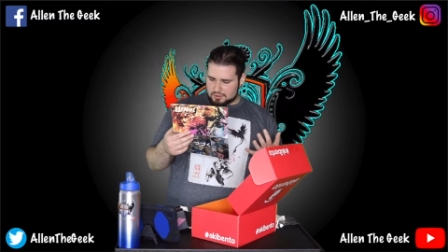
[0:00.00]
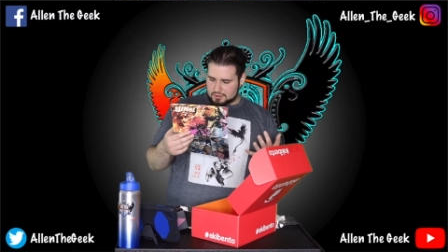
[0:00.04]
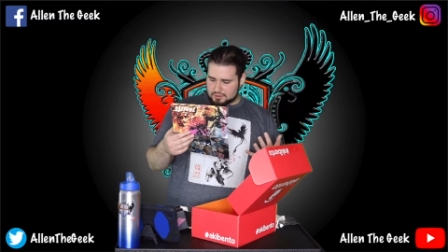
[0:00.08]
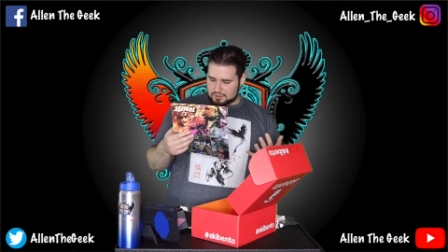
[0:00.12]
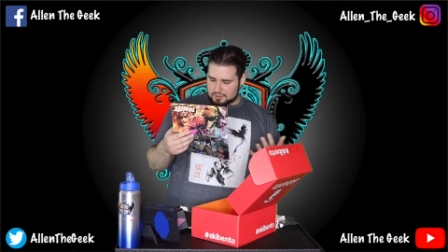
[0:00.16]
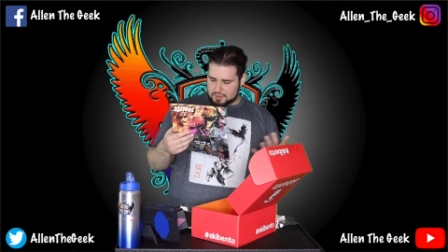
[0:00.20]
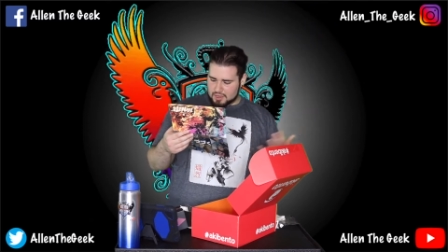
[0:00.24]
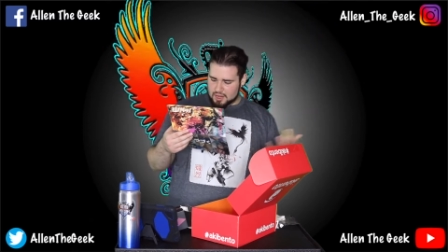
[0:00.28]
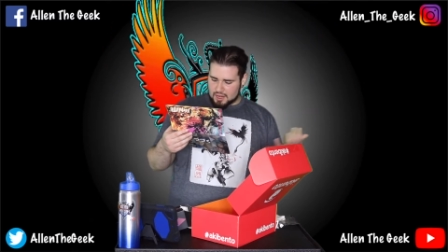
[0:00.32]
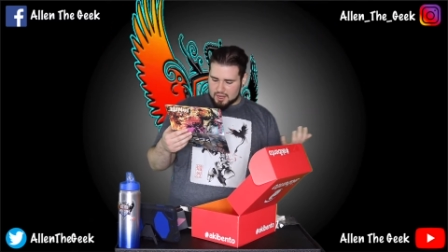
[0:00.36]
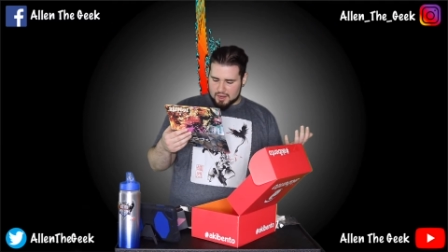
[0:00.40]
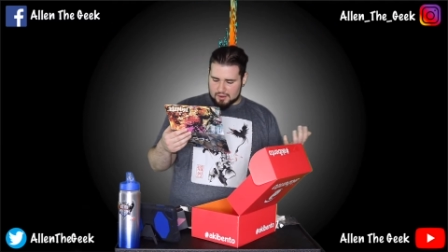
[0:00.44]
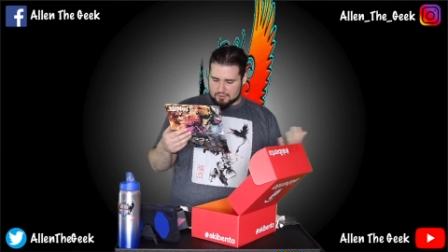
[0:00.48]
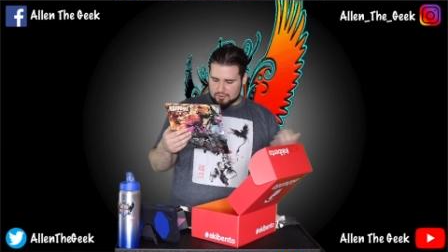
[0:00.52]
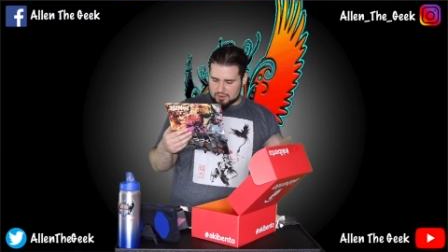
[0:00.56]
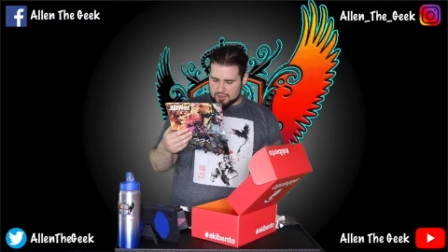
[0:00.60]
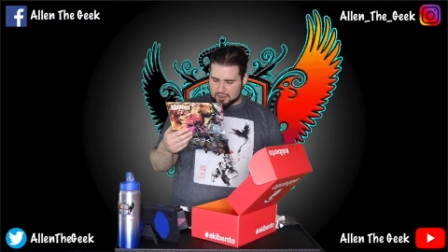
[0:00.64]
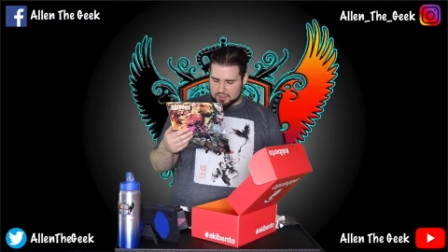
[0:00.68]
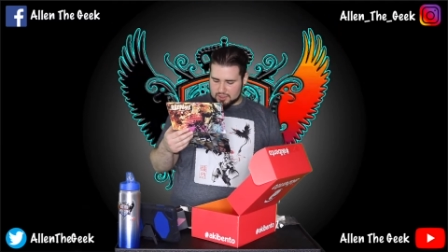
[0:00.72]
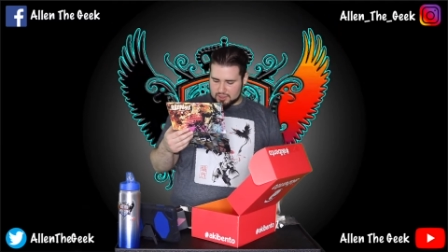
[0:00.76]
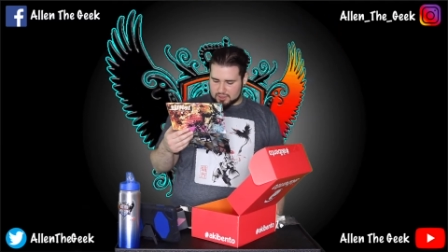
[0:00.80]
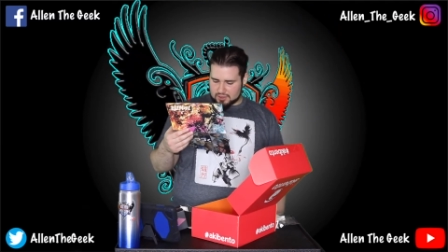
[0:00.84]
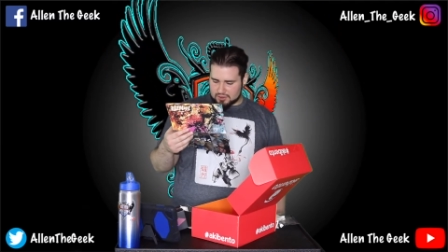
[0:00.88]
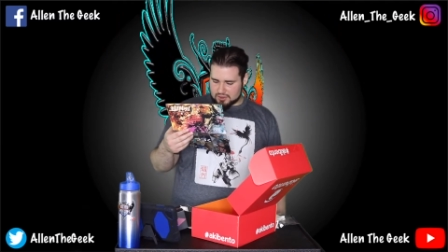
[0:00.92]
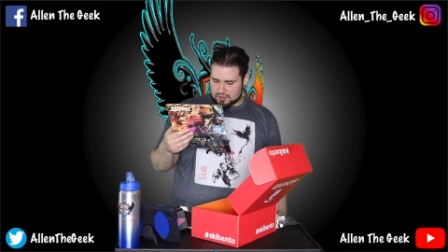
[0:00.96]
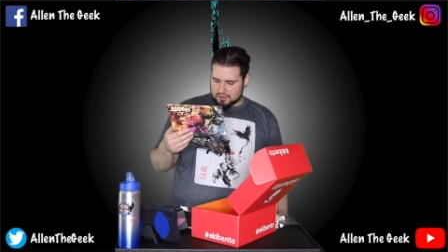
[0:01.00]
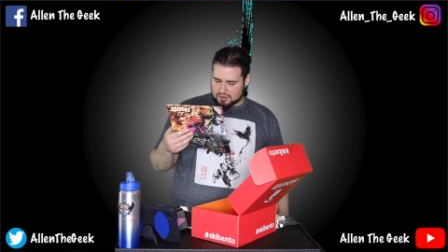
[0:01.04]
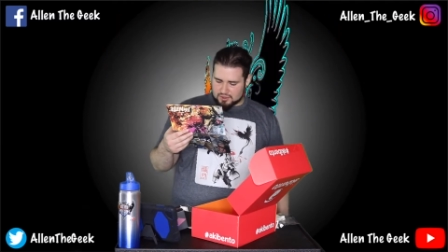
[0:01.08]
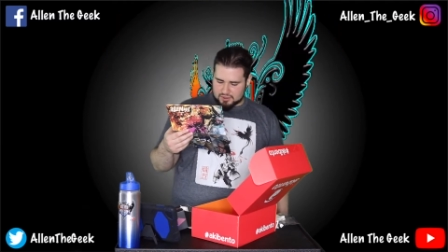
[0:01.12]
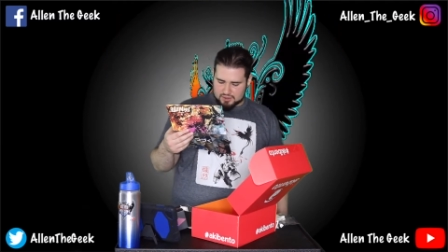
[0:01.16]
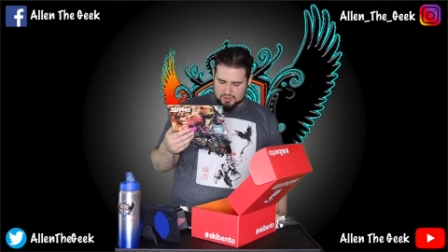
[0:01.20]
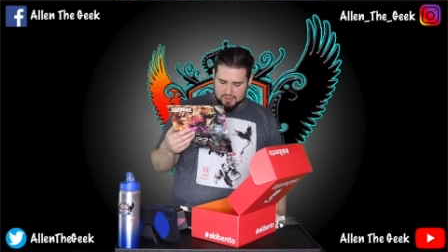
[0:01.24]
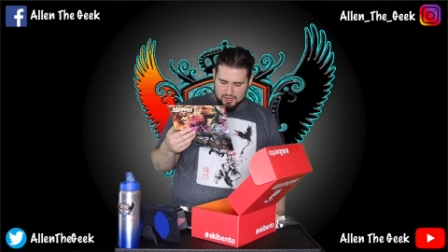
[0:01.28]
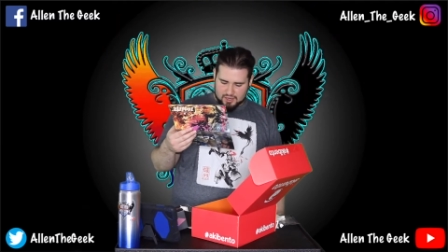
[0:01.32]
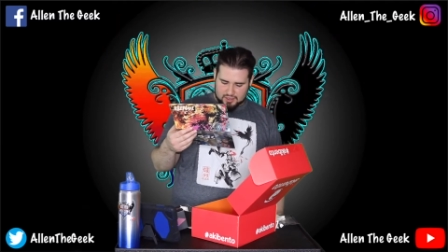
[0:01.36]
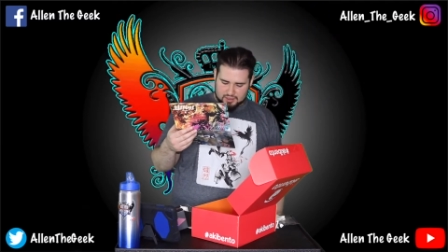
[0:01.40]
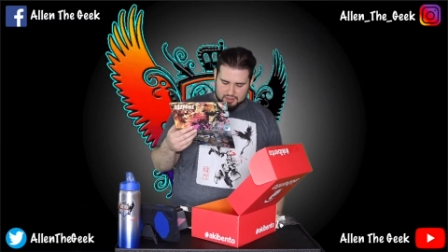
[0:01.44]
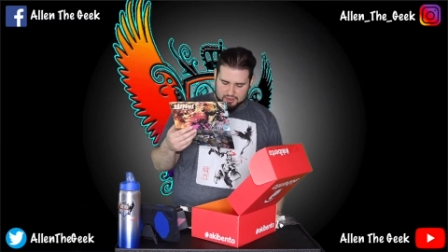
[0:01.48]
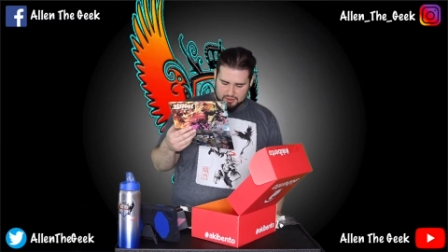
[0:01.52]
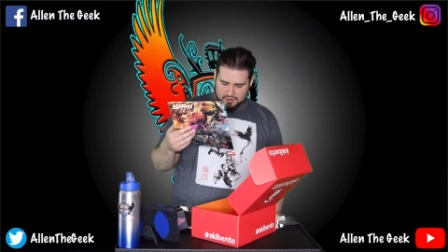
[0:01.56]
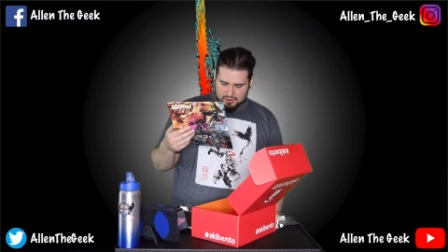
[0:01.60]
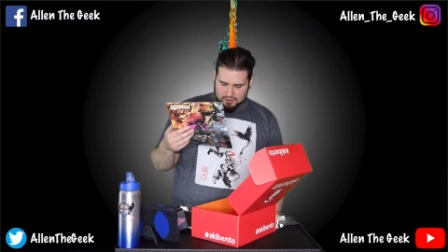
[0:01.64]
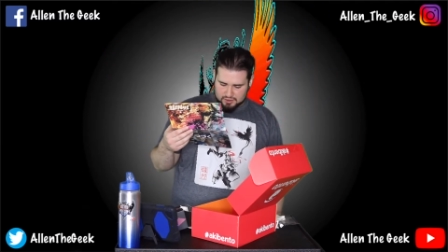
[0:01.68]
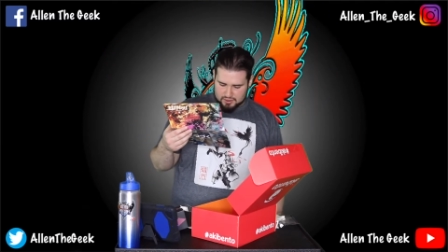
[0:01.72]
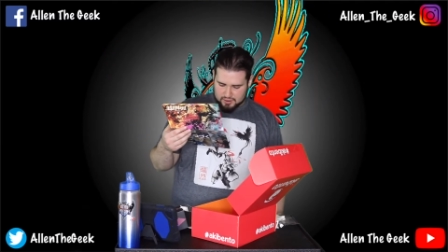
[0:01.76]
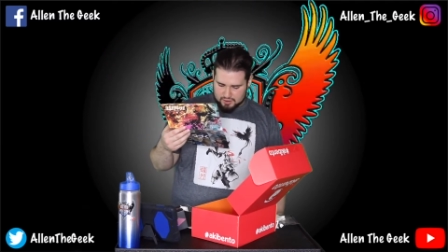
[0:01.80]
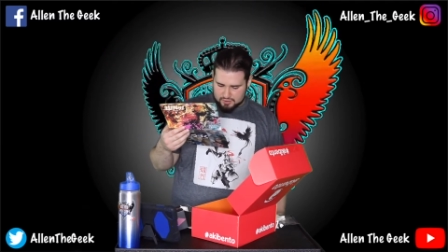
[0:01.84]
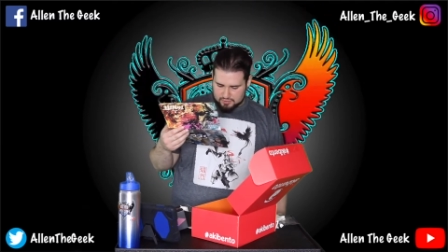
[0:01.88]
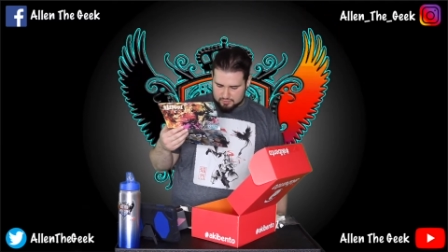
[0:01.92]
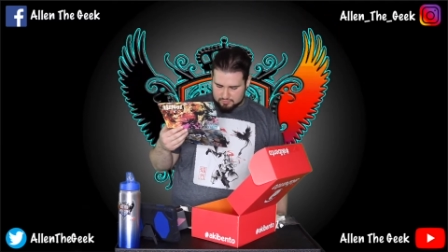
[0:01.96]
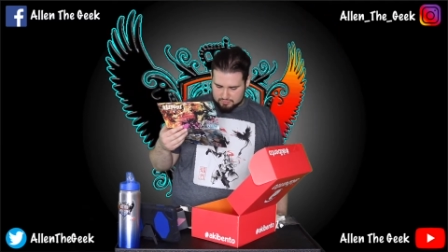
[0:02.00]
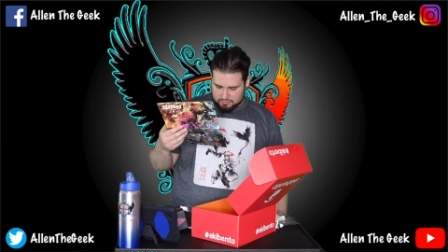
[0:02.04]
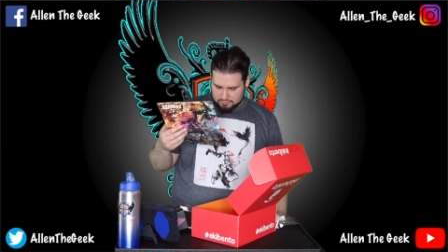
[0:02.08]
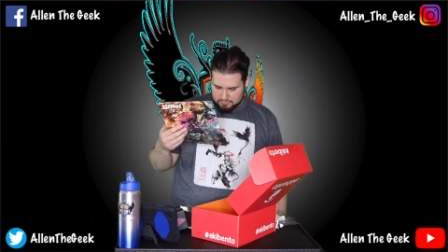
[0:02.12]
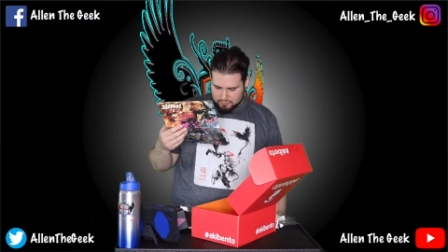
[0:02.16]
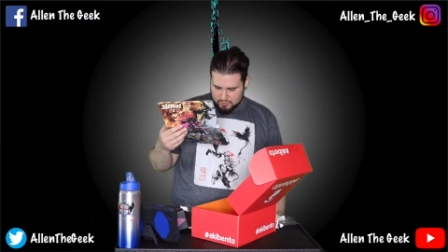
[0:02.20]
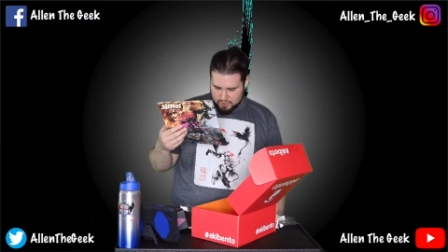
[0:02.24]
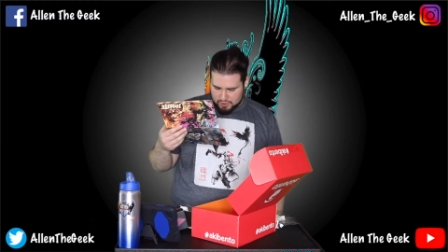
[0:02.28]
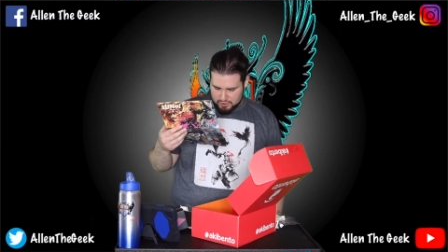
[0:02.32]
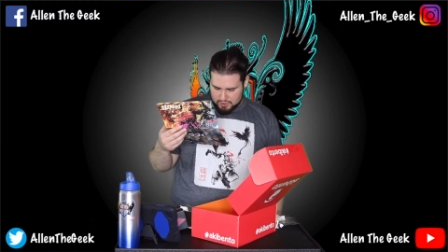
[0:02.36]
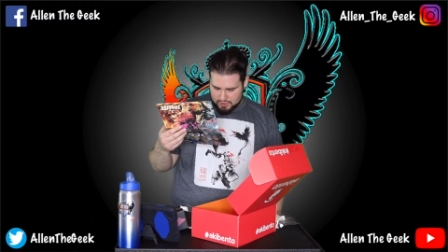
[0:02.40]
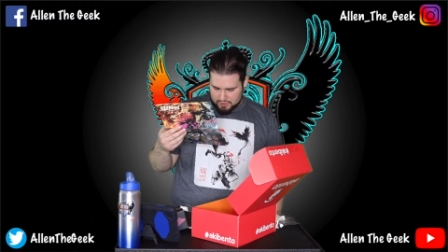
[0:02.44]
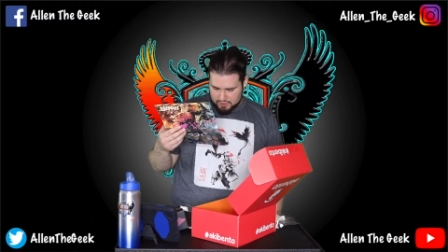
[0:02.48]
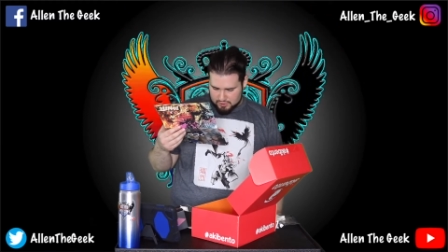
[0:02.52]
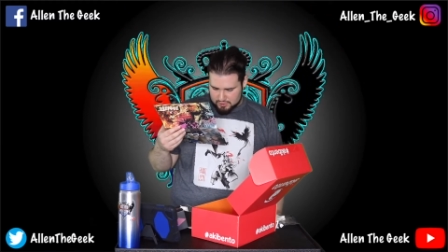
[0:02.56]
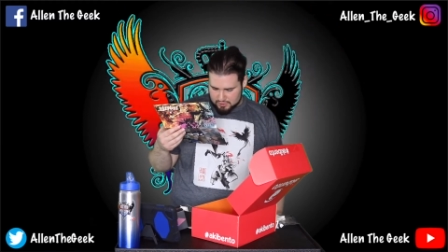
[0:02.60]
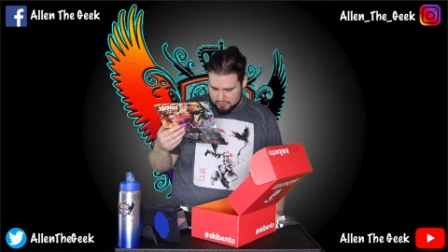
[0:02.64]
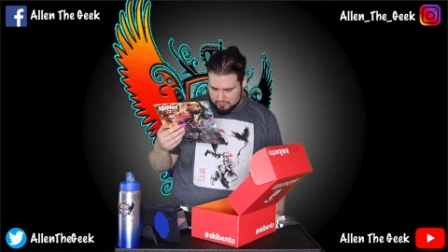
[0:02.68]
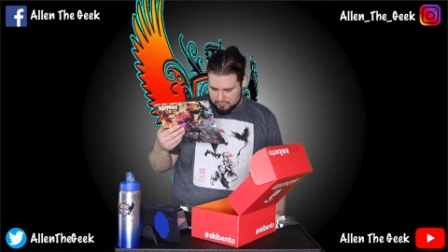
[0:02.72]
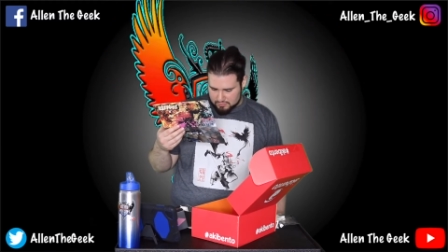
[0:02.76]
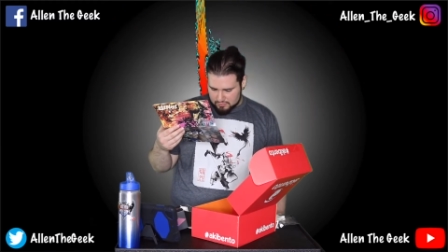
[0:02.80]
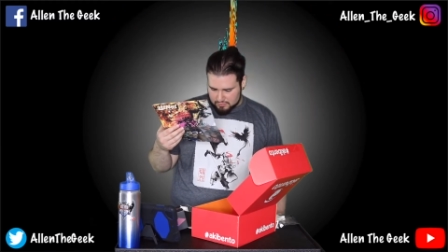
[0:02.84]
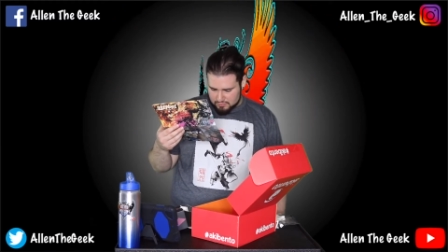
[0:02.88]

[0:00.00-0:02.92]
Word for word: yeah, everything else is exactly as I said it was.